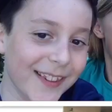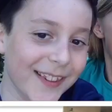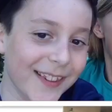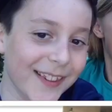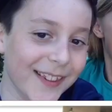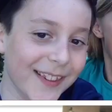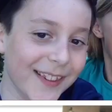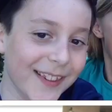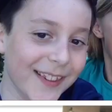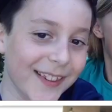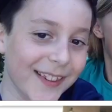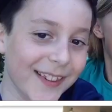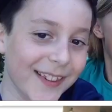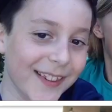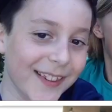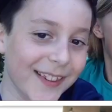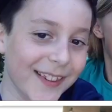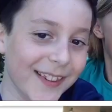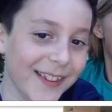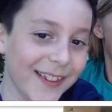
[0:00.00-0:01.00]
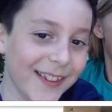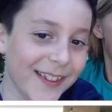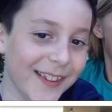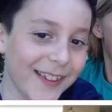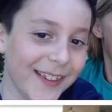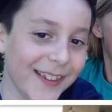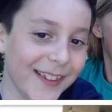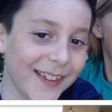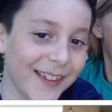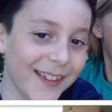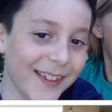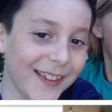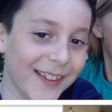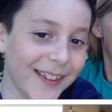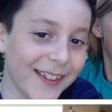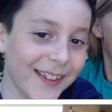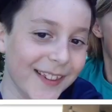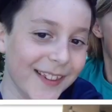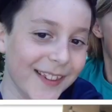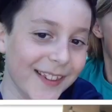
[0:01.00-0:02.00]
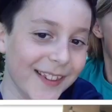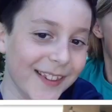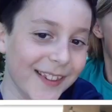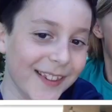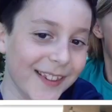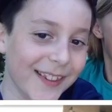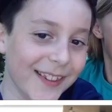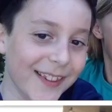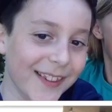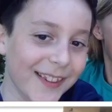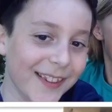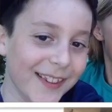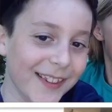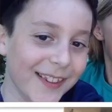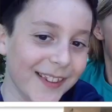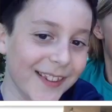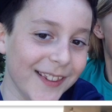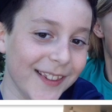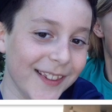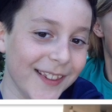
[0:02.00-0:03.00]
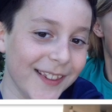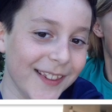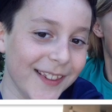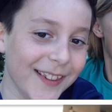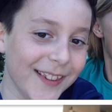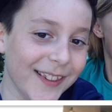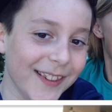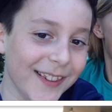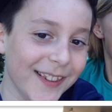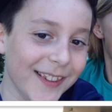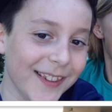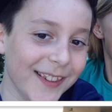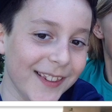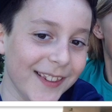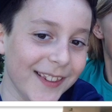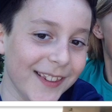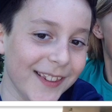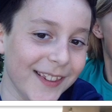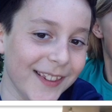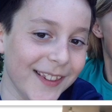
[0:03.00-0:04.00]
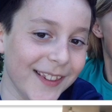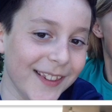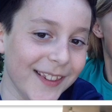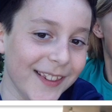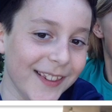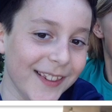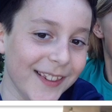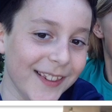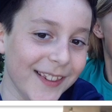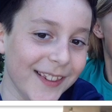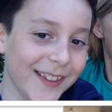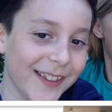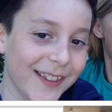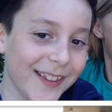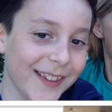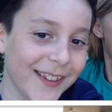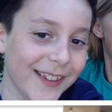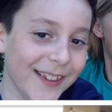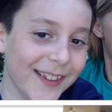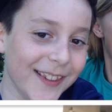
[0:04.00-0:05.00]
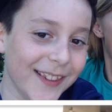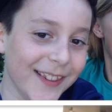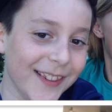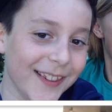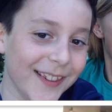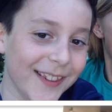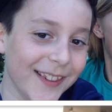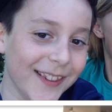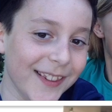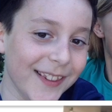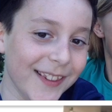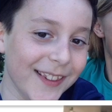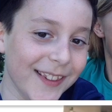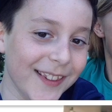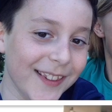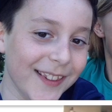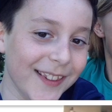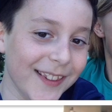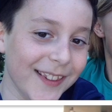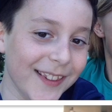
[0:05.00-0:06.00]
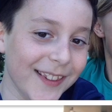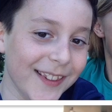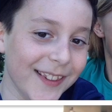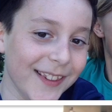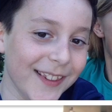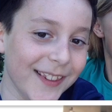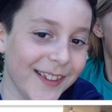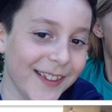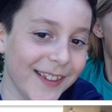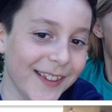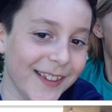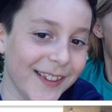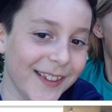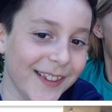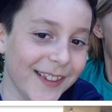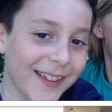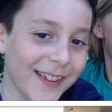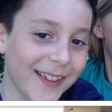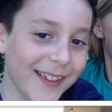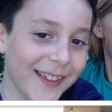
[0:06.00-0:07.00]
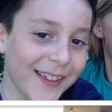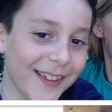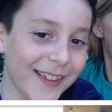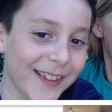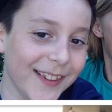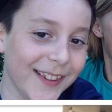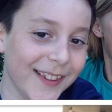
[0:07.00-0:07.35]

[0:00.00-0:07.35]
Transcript: The person shown says nothing.